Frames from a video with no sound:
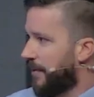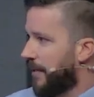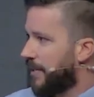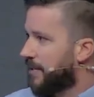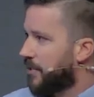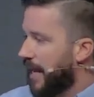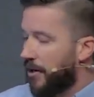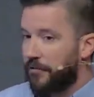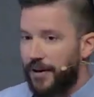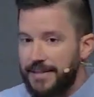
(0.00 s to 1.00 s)
It's a
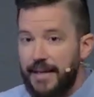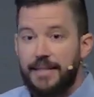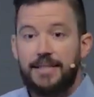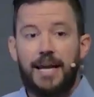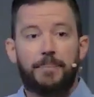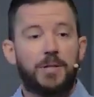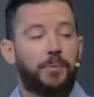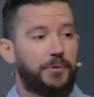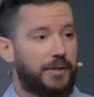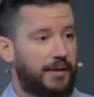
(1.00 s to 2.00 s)
sacrifice
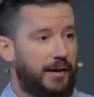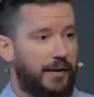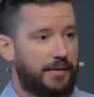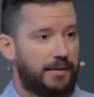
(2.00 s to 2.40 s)
acceptable to God.